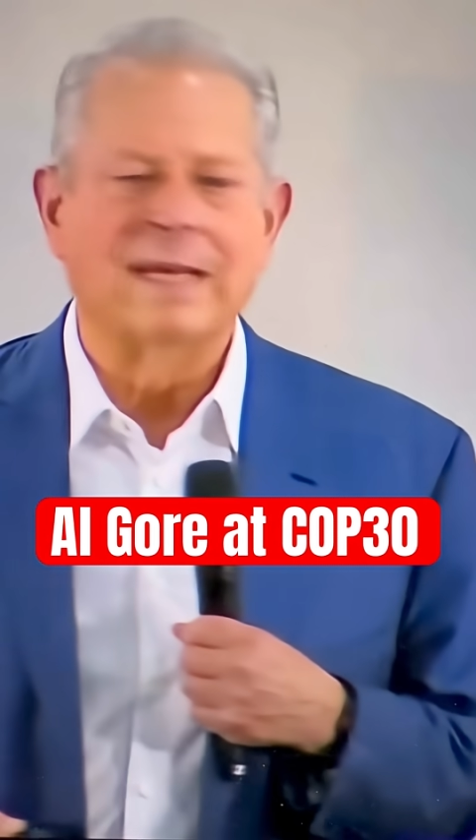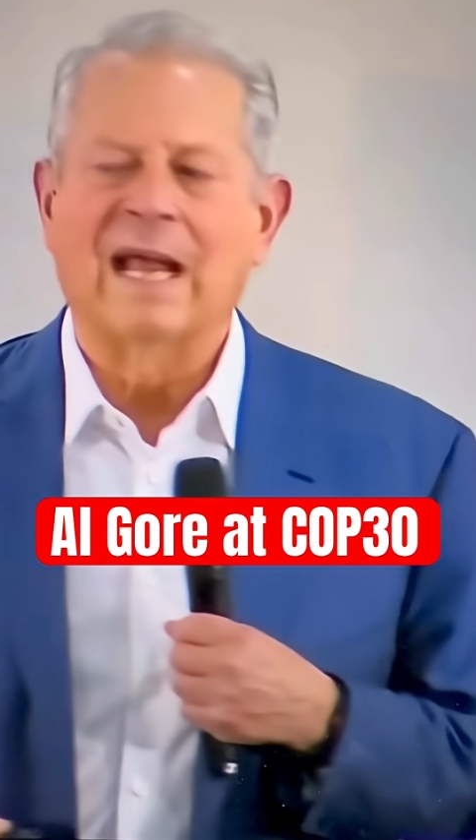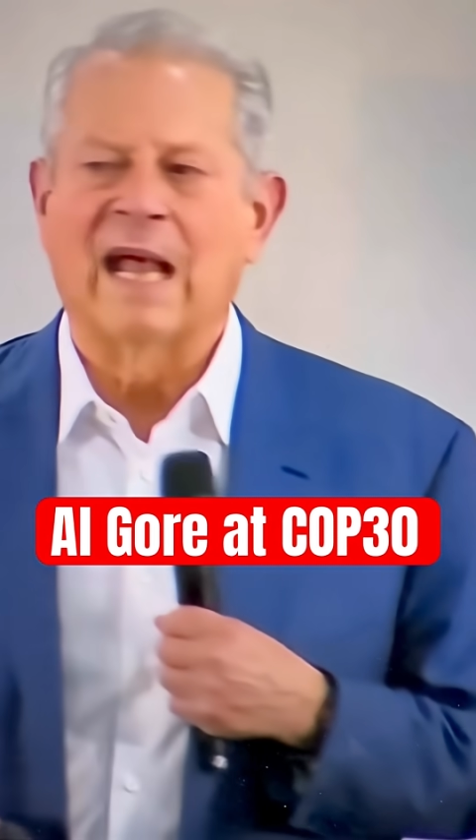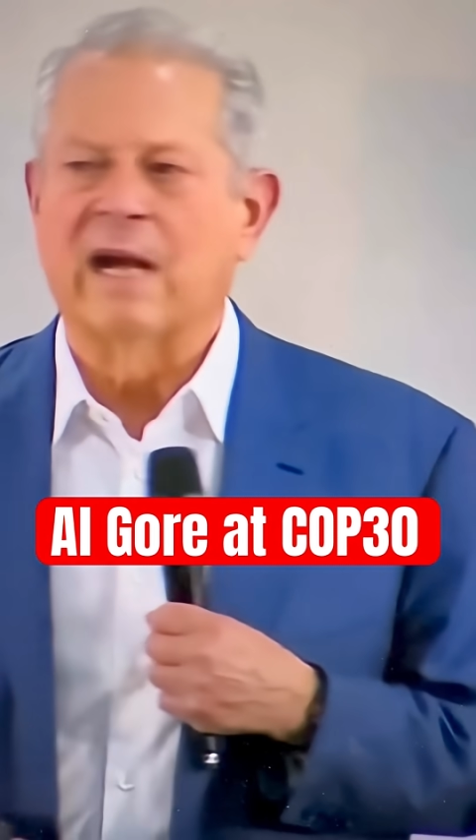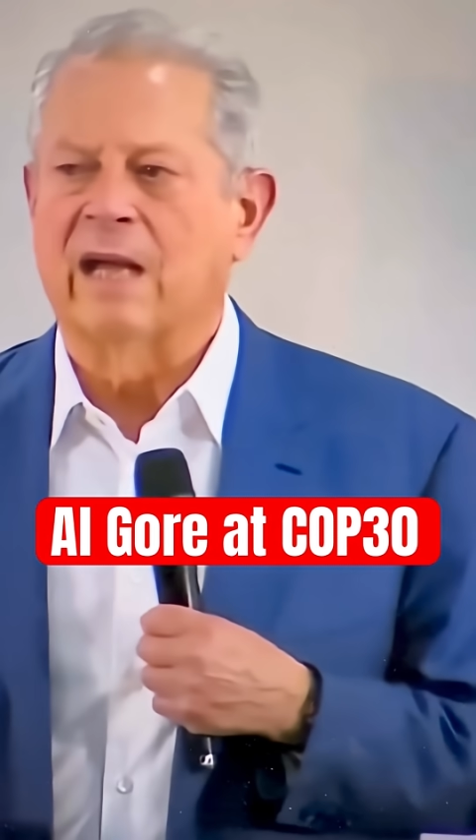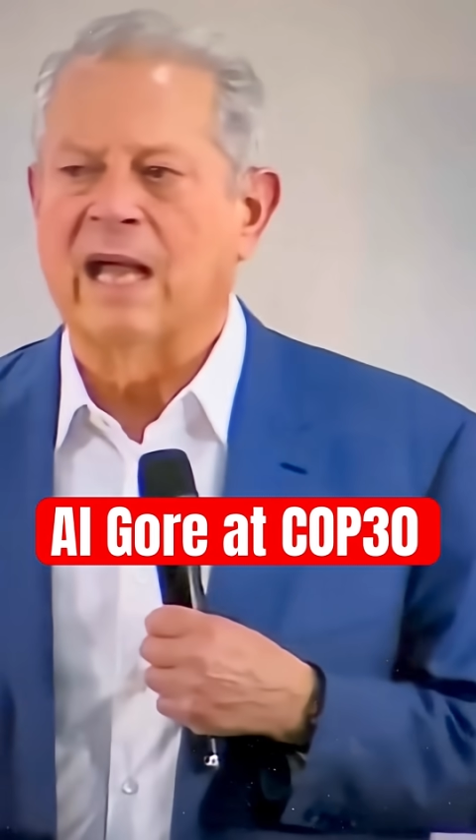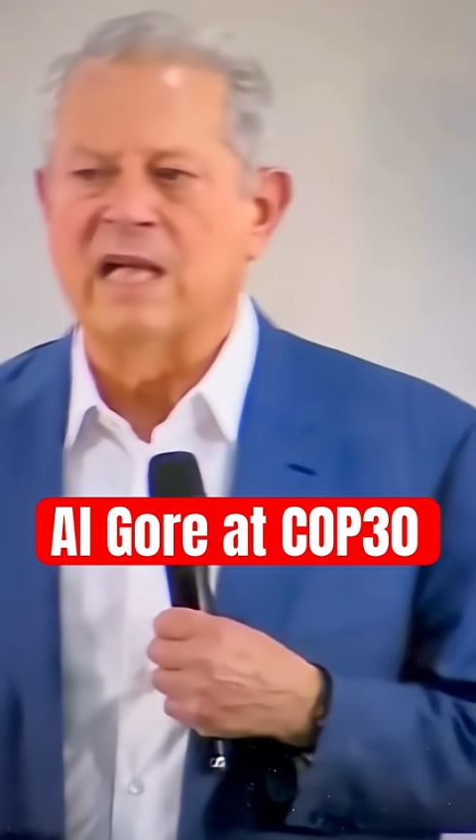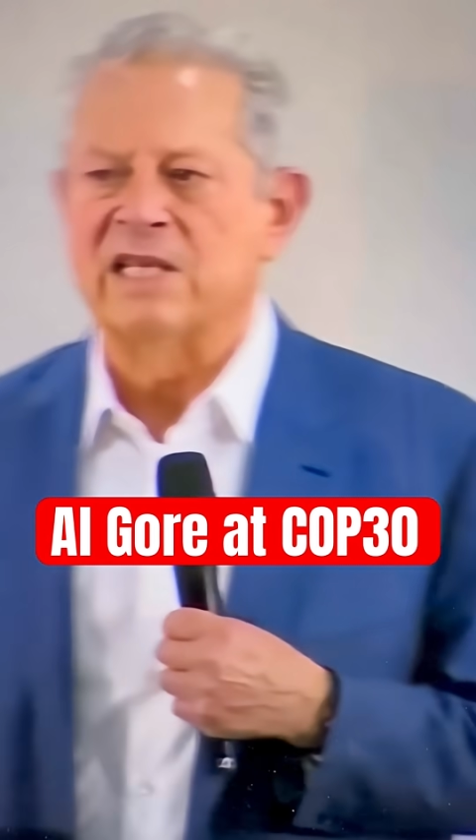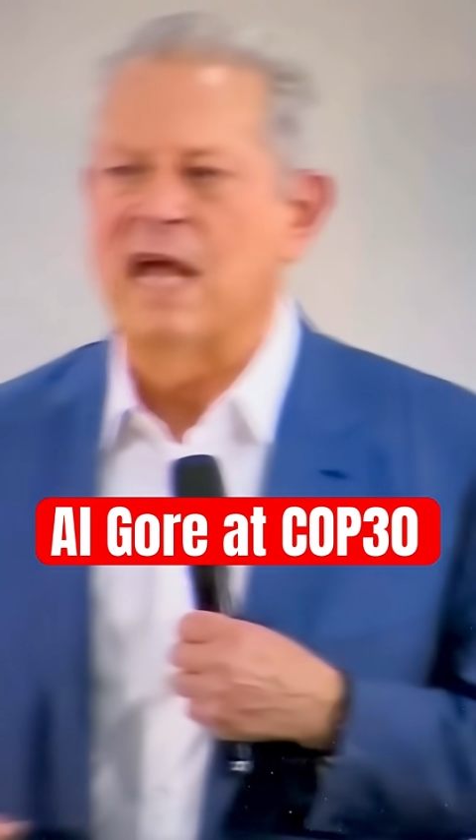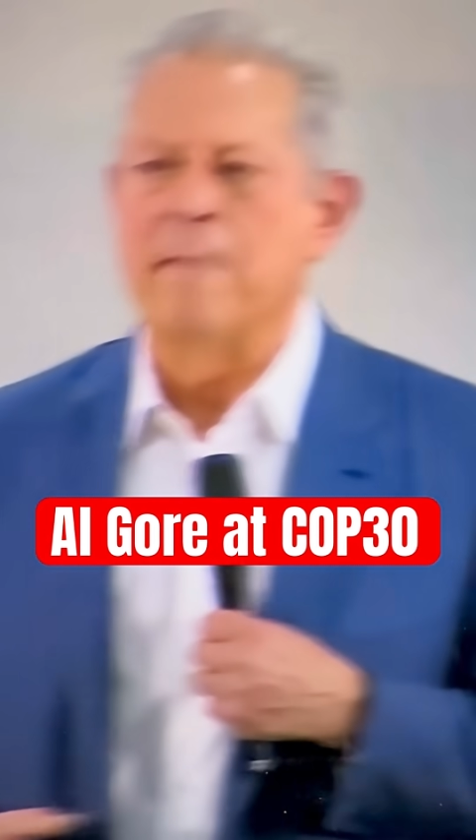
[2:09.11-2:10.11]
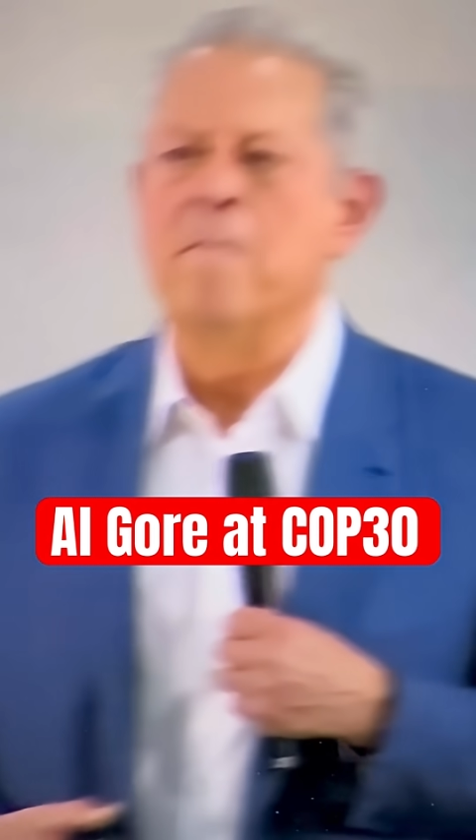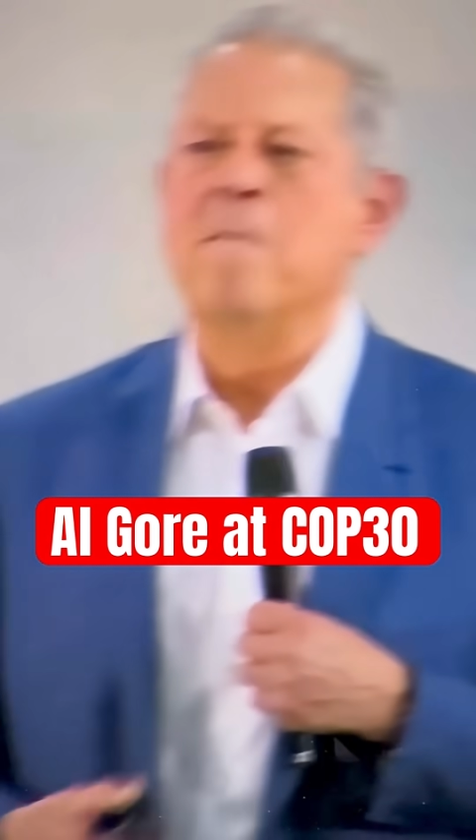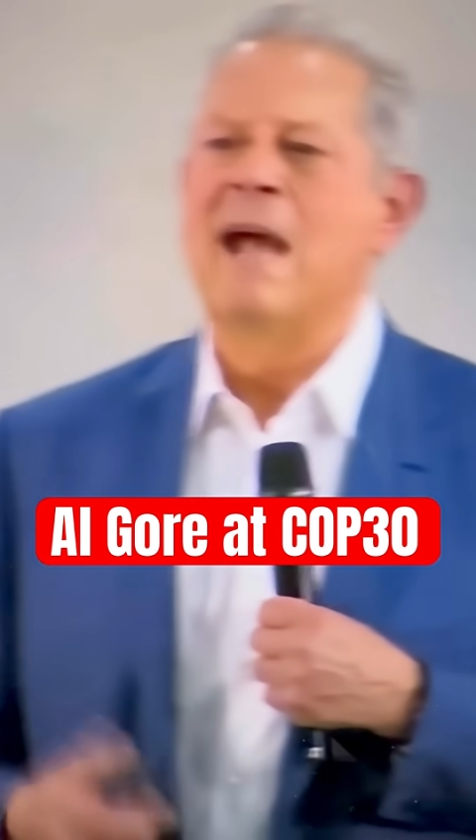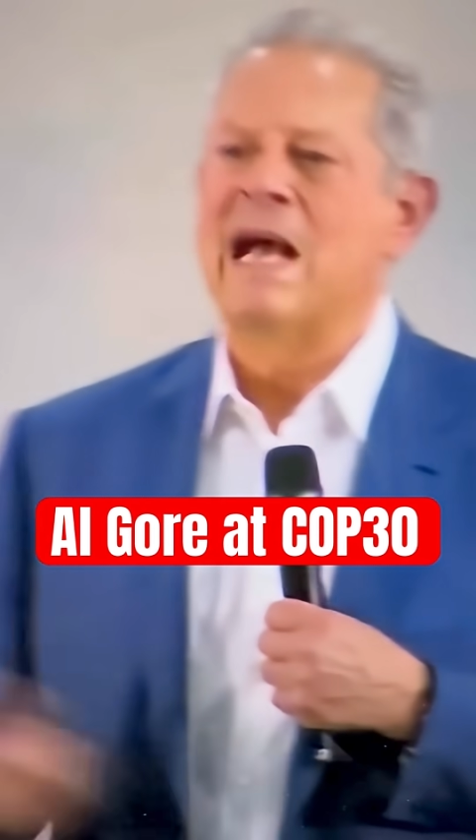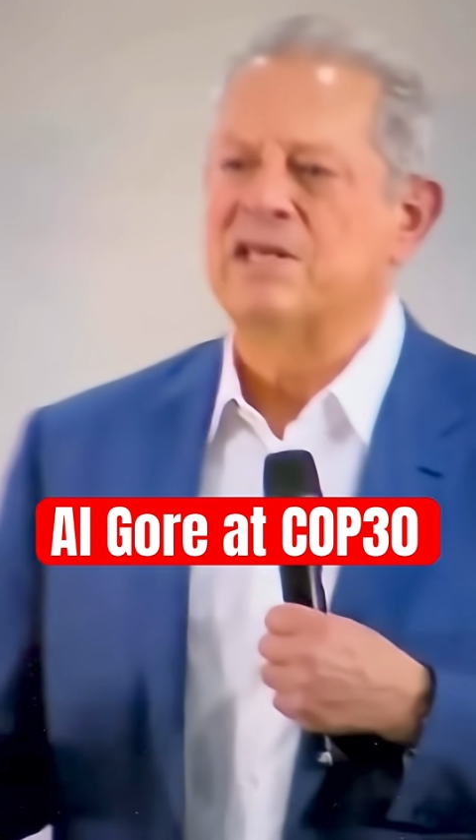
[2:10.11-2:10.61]
Canada has had
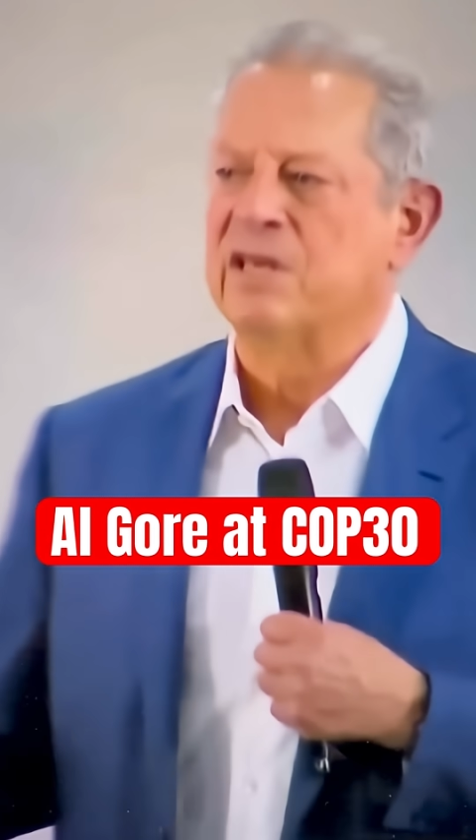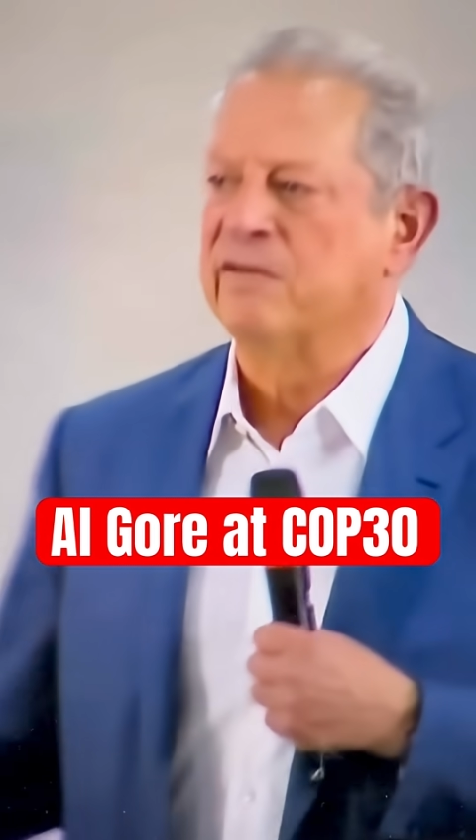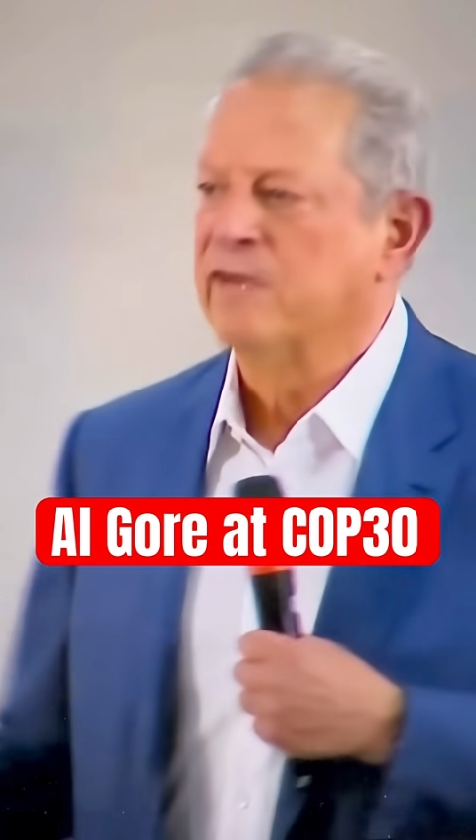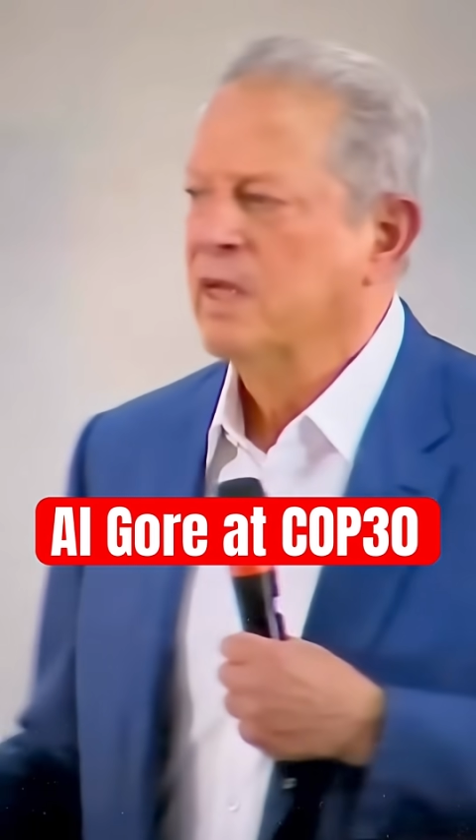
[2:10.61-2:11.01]
massive